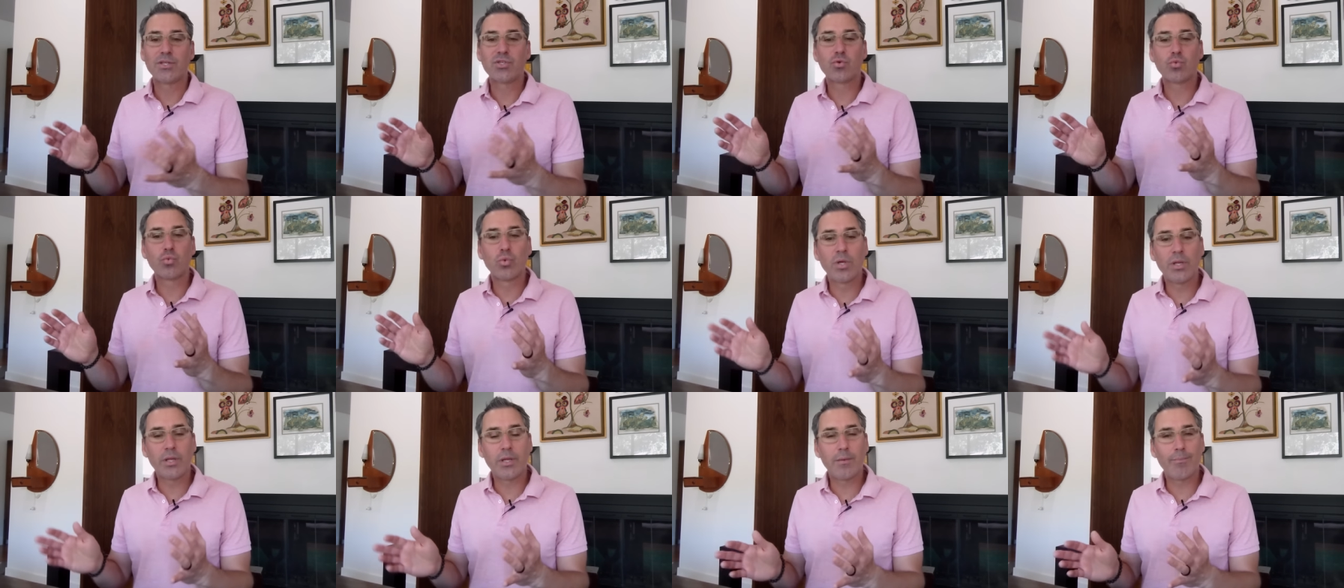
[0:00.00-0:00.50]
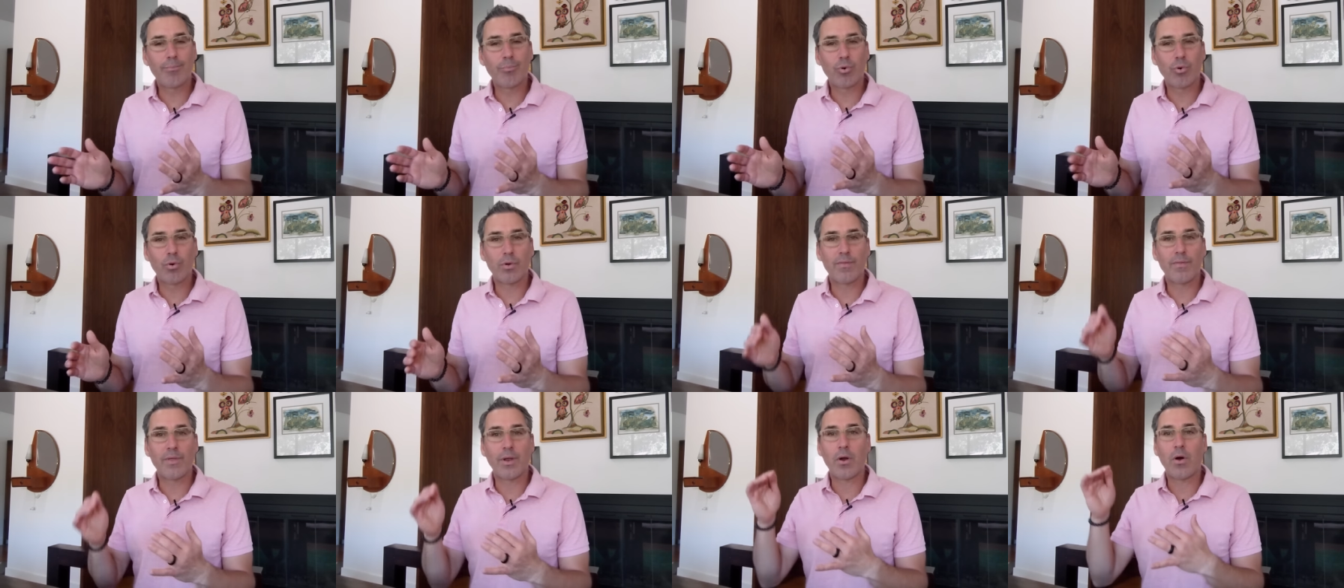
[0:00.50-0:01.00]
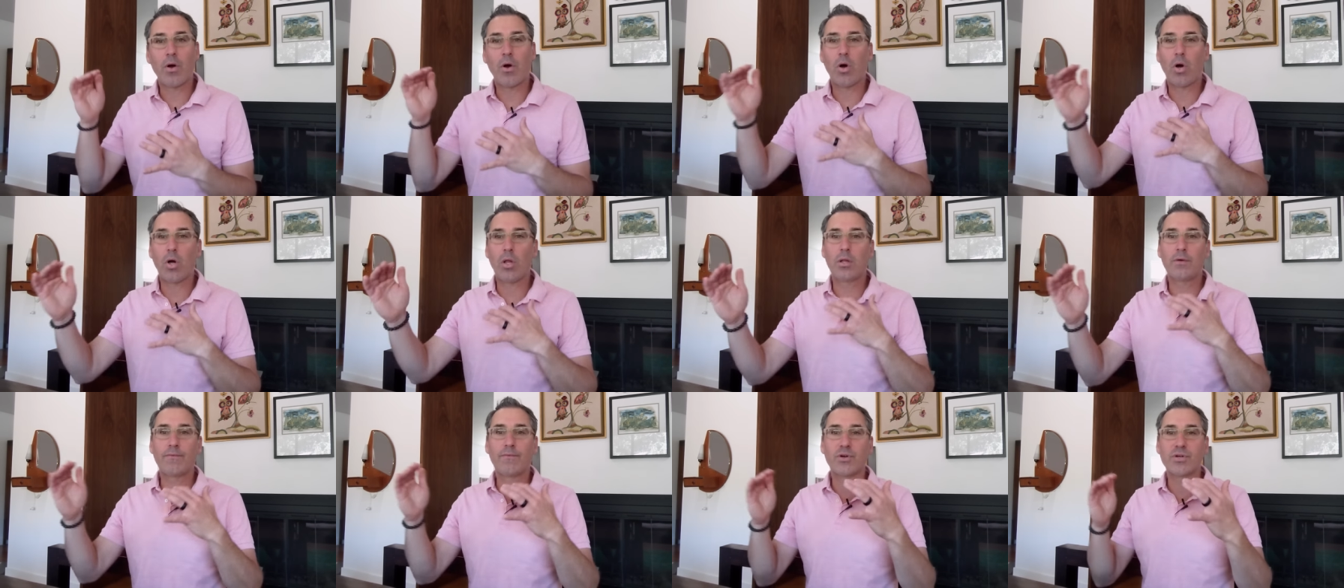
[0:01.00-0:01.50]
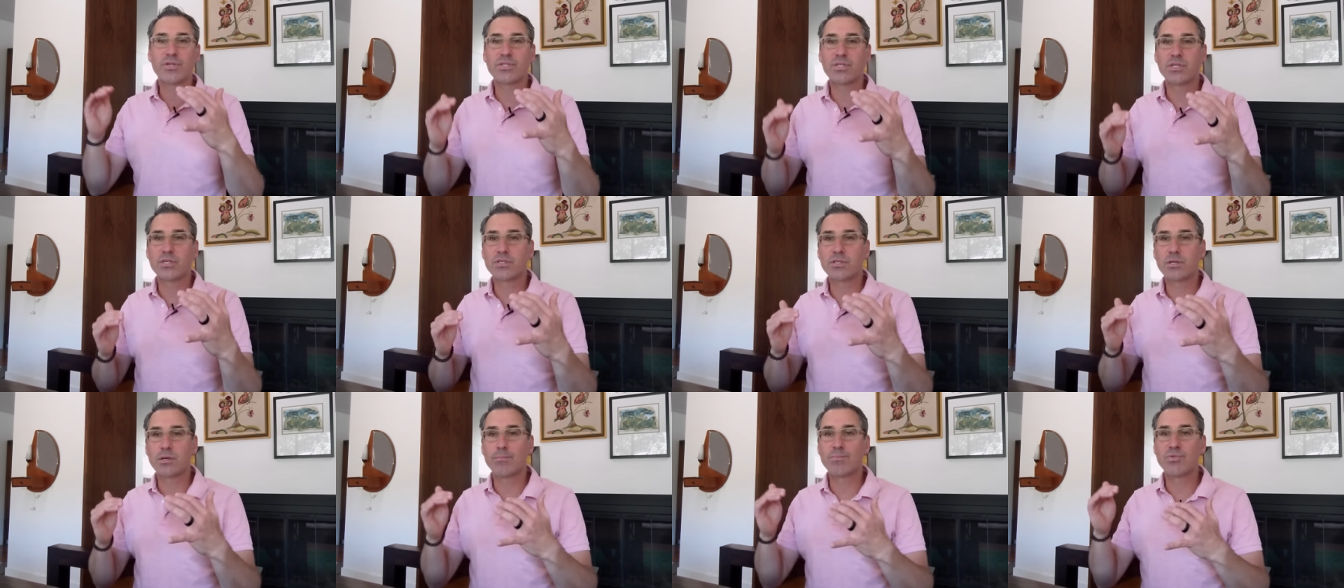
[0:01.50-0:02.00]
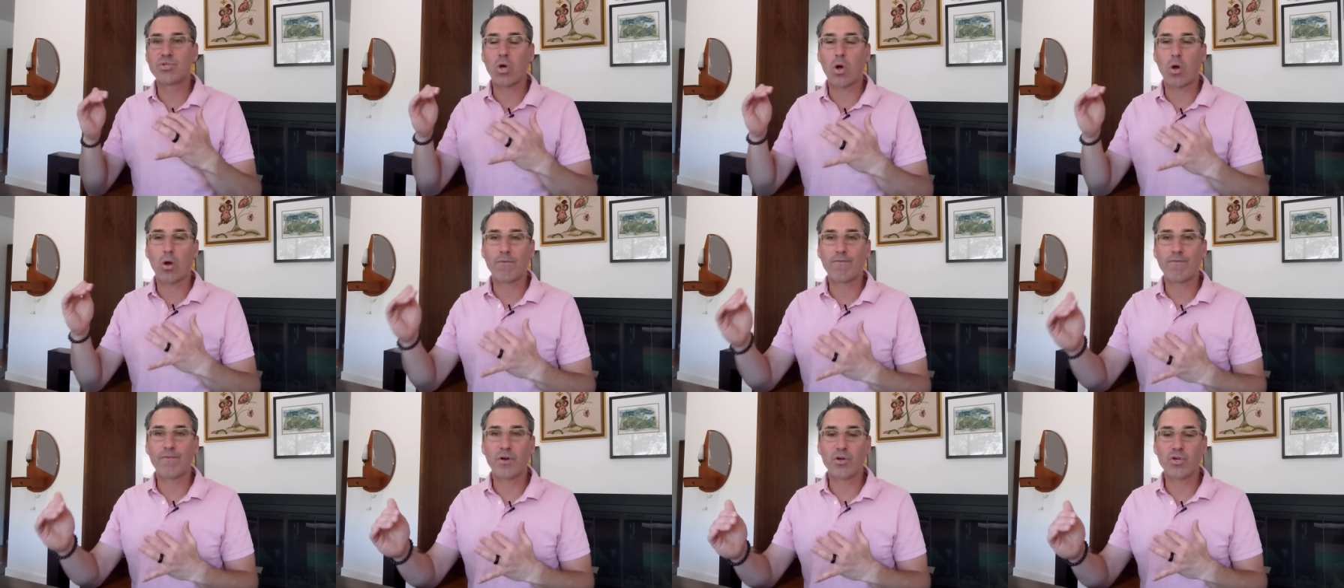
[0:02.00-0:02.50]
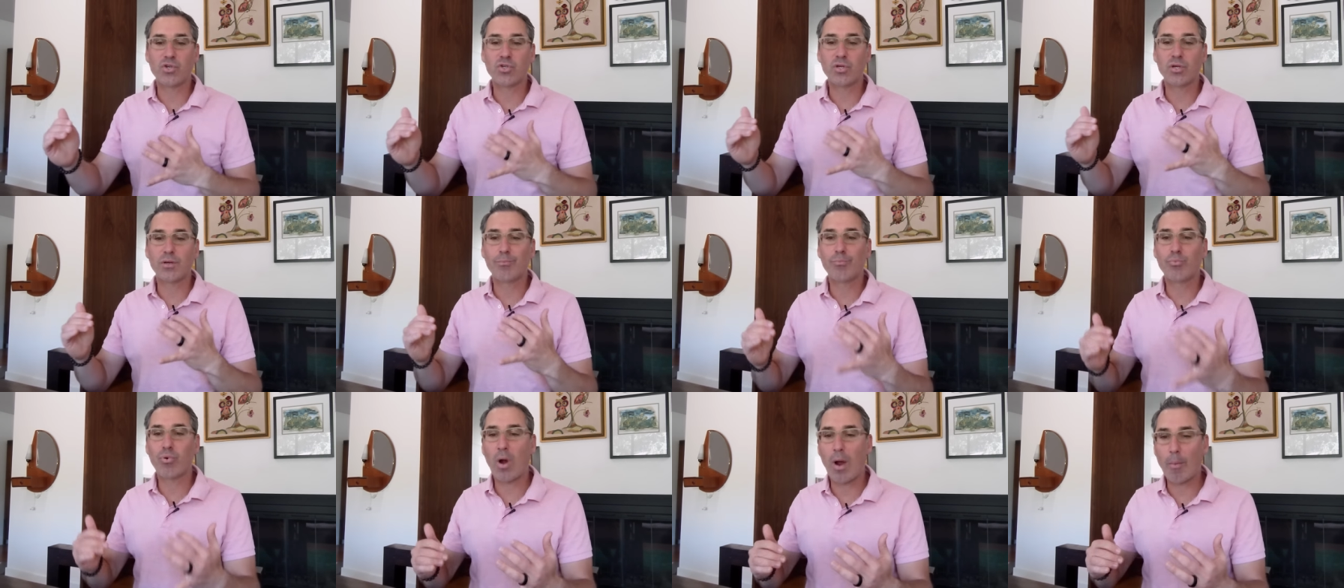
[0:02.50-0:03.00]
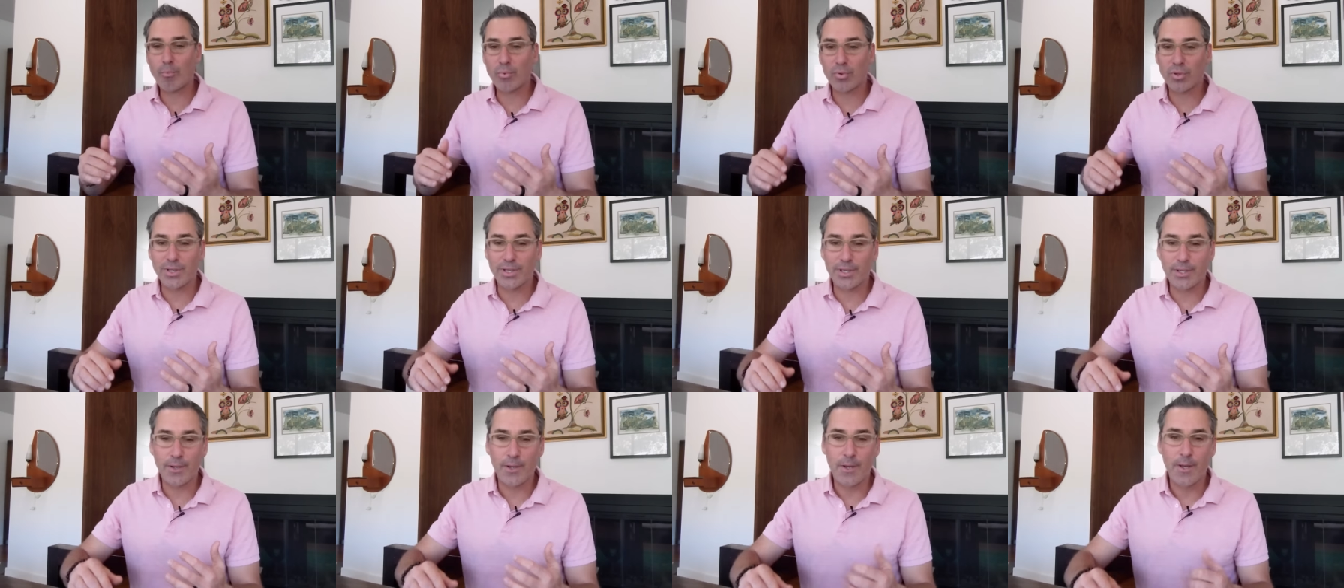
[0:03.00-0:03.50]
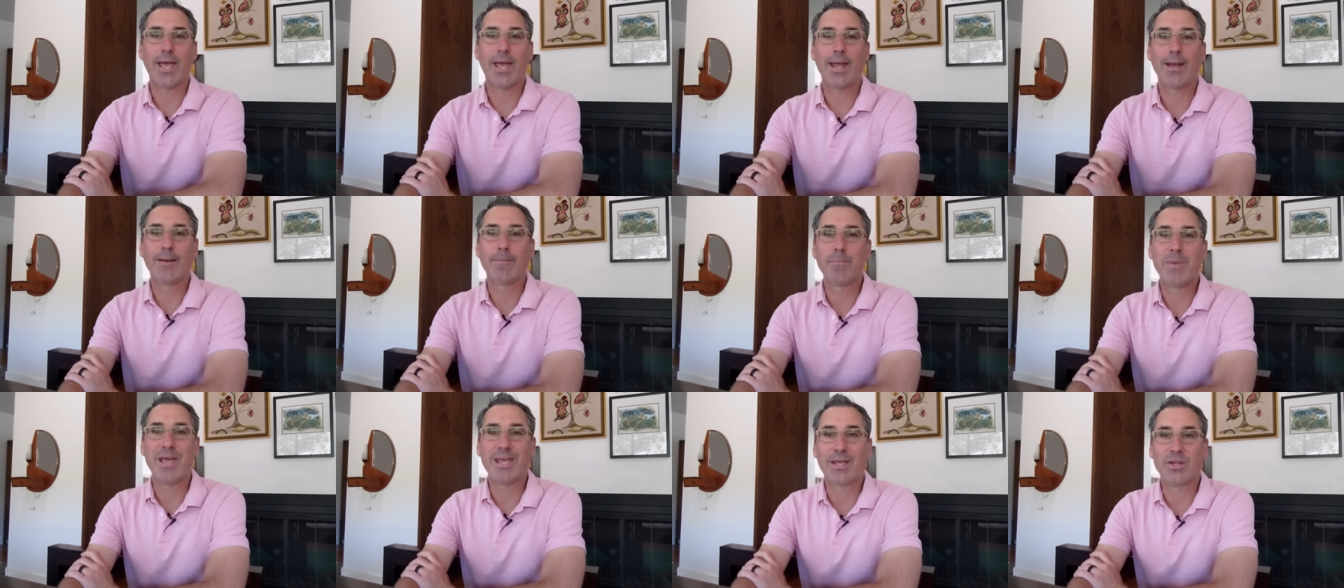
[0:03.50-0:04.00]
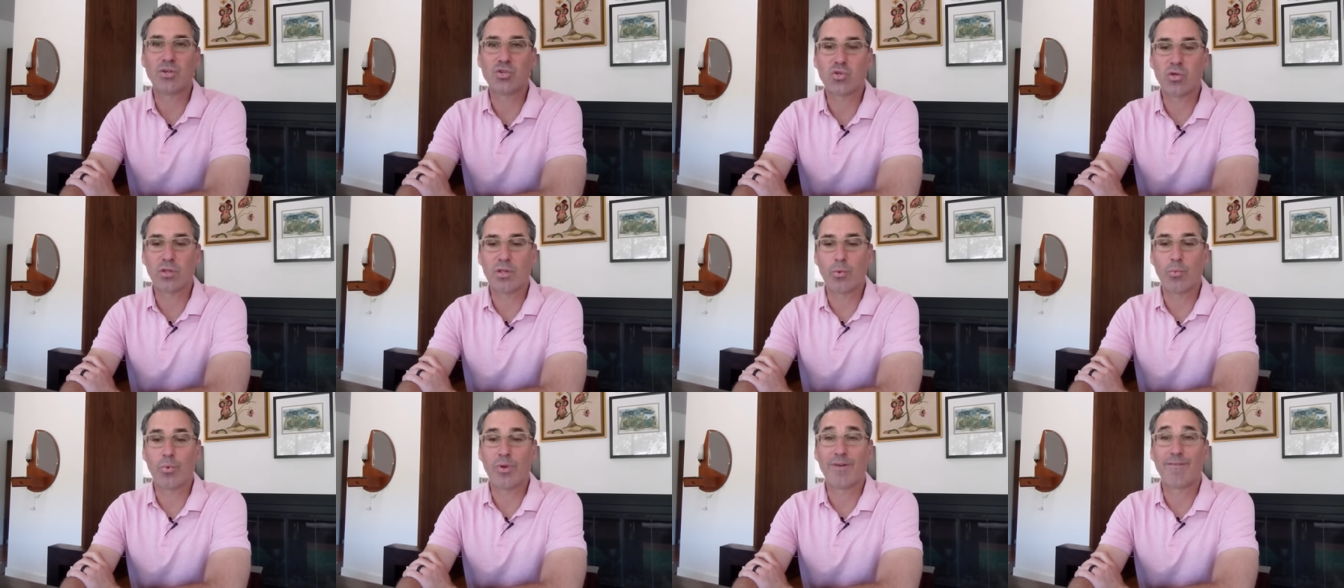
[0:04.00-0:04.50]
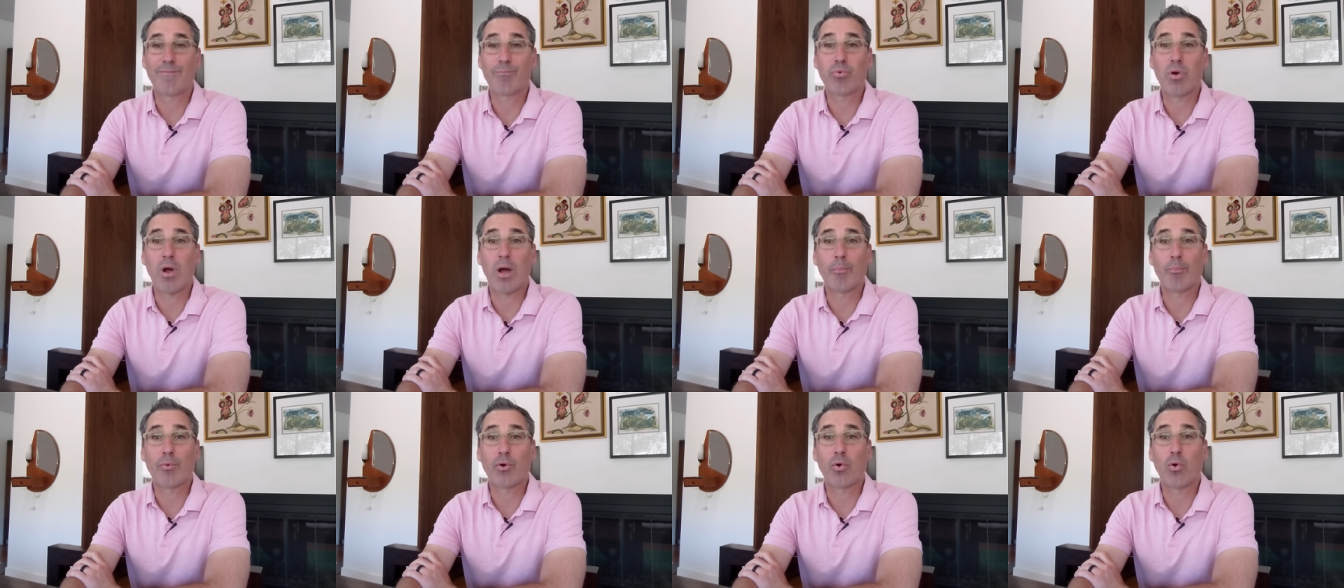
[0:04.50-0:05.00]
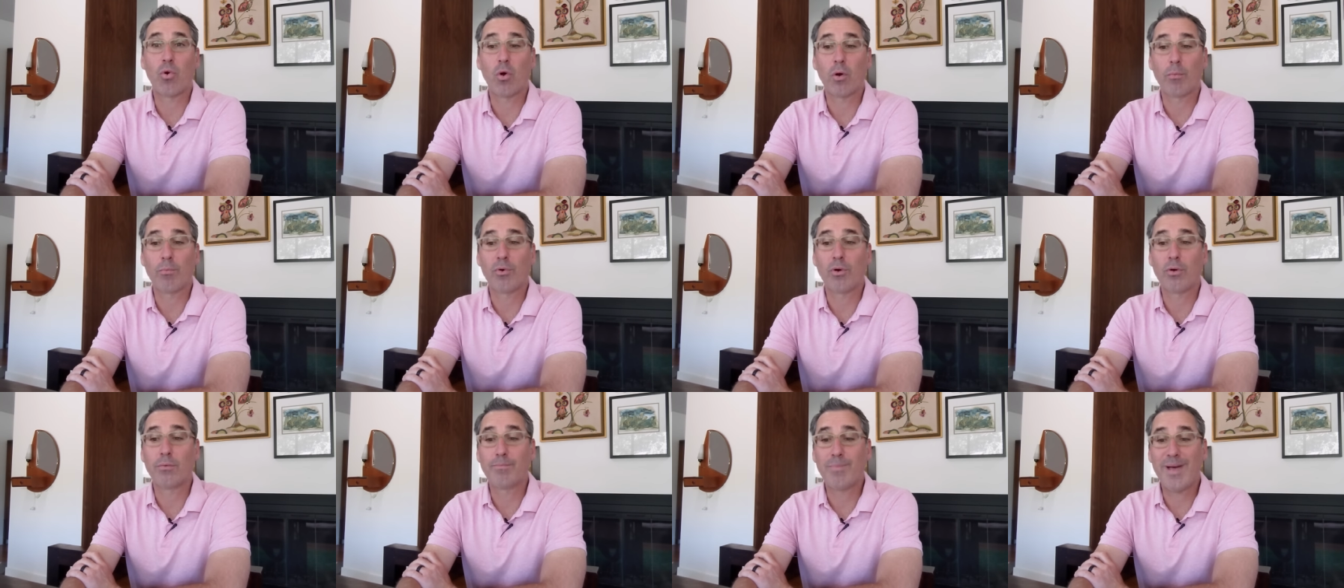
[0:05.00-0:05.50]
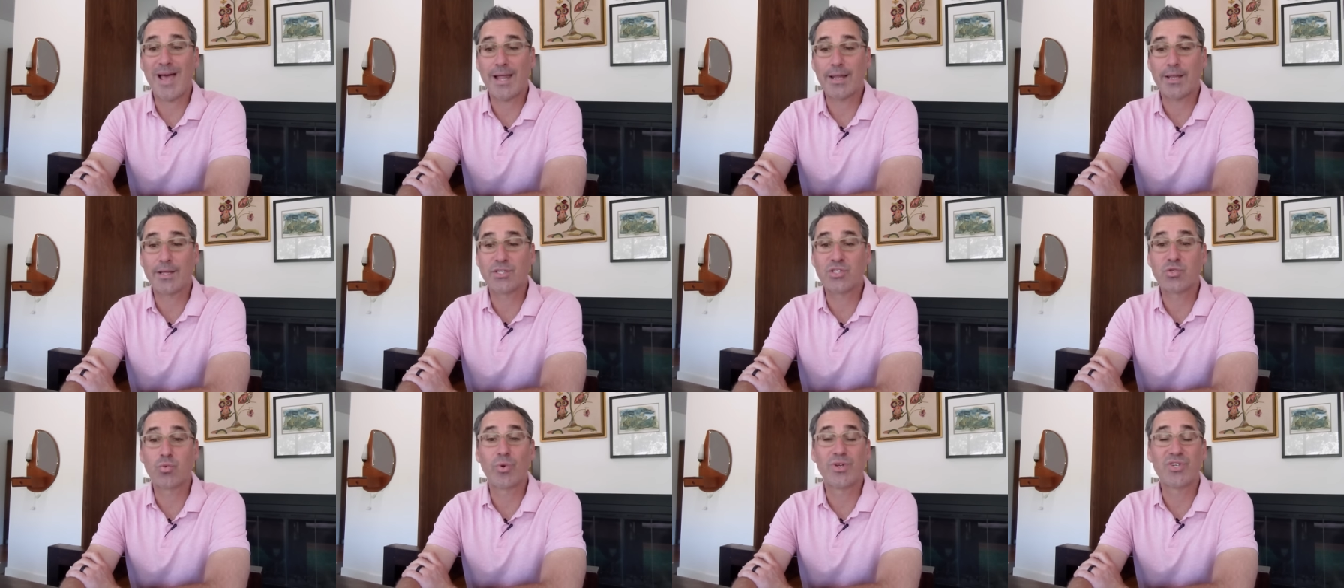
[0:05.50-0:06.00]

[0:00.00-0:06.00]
it's really important that all of our systems are functioning properly and making sure that we have proper hormone balance,